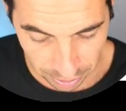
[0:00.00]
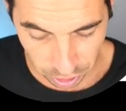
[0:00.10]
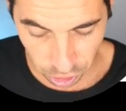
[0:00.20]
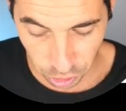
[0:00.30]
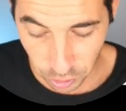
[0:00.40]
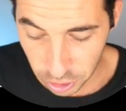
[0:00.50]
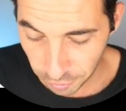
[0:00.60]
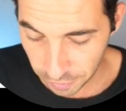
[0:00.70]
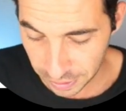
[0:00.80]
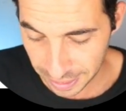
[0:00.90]
thousand dollars and two
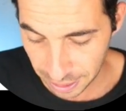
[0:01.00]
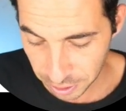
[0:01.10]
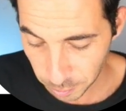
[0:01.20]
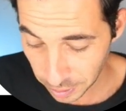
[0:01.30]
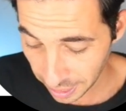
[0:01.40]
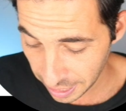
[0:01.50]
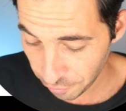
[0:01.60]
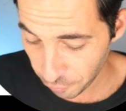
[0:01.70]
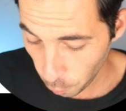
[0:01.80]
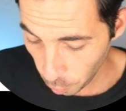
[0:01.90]
hundred fifty thousand dollars will get
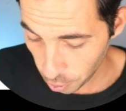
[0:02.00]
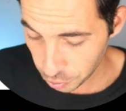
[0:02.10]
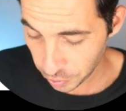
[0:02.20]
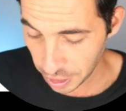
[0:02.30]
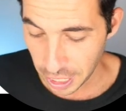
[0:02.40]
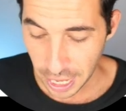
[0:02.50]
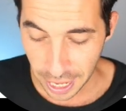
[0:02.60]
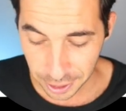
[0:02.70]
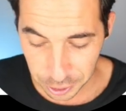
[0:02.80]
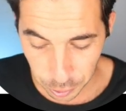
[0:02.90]
a four hundred dollars
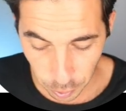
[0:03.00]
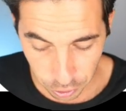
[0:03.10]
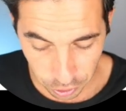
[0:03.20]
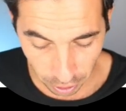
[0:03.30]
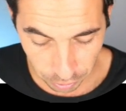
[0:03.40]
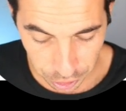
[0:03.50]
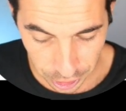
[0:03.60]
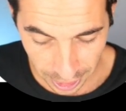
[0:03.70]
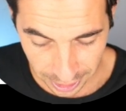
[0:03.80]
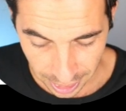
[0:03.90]
and two hundred dollars
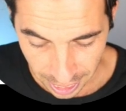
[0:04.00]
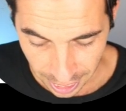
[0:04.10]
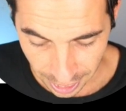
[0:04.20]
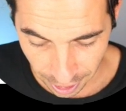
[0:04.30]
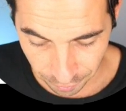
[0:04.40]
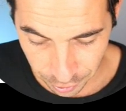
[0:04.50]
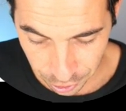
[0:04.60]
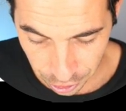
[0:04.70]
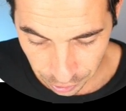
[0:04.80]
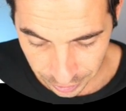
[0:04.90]
check. Uh, if you're
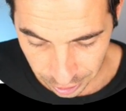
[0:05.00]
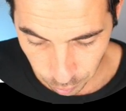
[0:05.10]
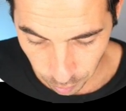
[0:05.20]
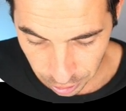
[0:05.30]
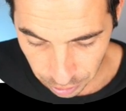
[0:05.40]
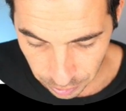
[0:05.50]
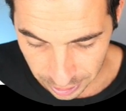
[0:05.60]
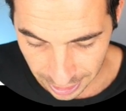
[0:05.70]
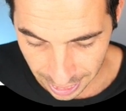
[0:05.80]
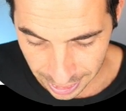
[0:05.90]
curious where you
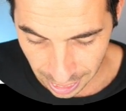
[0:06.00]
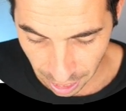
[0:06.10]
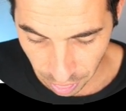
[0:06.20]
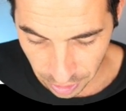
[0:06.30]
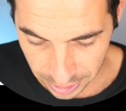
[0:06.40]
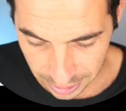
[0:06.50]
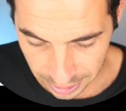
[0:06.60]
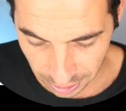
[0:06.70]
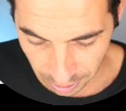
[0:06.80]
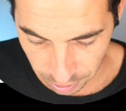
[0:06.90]
stand on
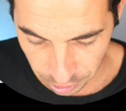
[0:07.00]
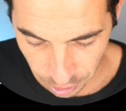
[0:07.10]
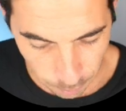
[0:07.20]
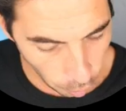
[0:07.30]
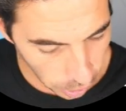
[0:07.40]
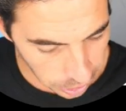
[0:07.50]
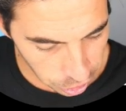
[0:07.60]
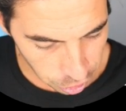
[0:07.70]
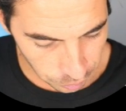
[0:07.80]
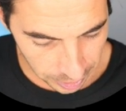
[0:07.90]
this, uh, you could pause the
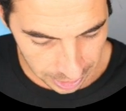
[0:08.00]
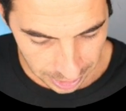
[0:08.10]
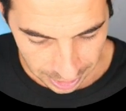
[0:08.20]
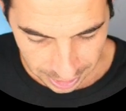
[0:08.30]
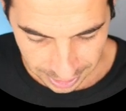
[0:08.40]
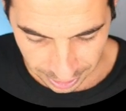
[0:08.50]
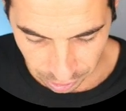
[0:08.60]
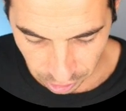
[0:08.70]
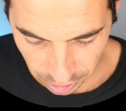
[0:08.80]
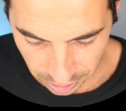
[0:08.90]
screen, take a
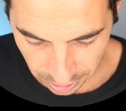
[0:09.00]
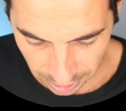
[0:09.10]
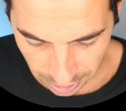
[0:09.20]
look.